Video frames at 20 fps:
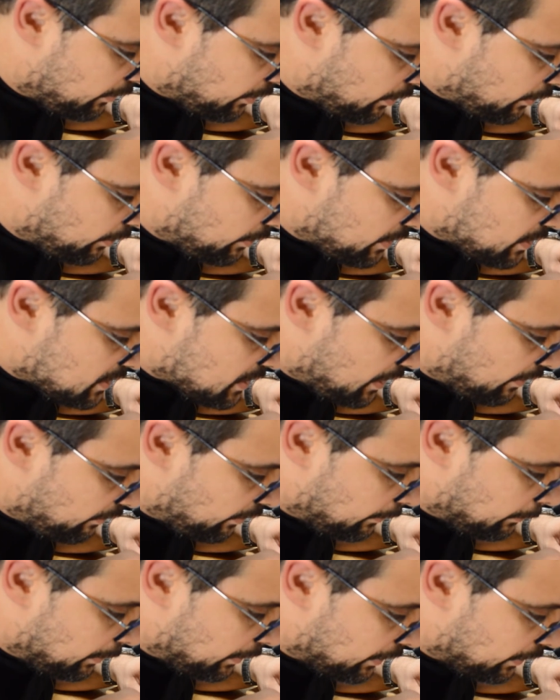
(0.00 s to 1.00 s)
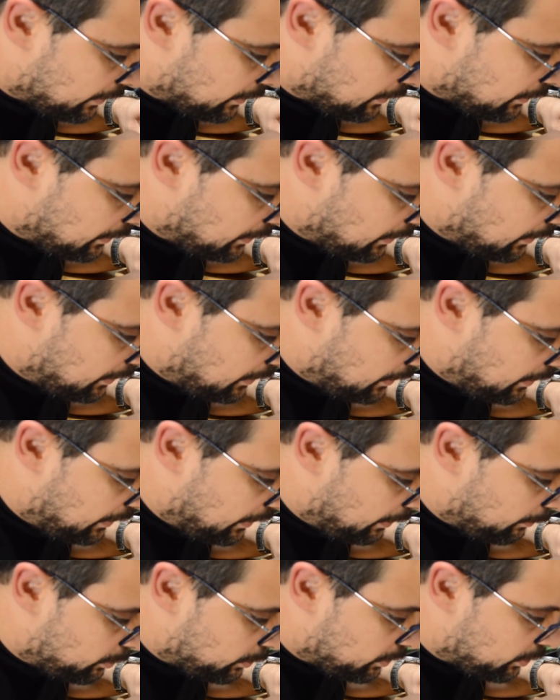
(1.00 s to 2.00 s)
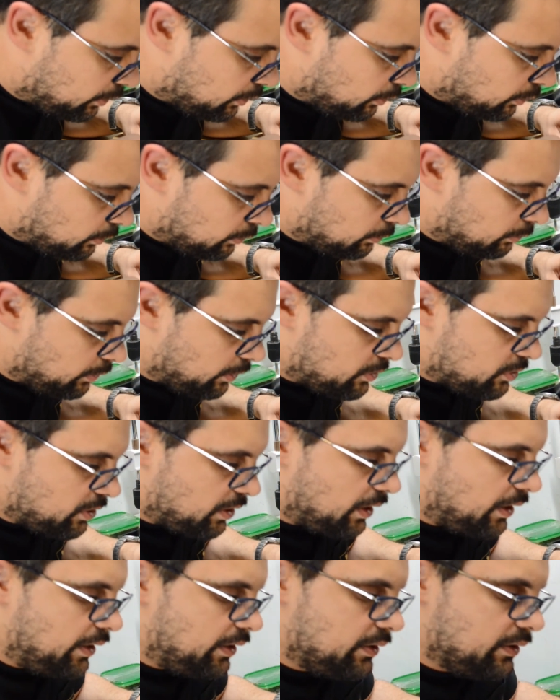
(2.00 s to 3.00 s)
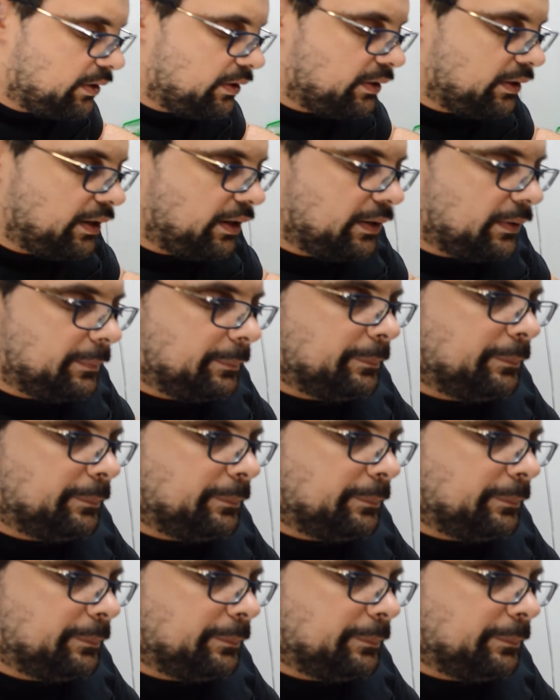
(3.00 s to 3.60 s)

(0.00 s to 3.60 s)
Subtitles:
37, but I wouldn't go much higher than that,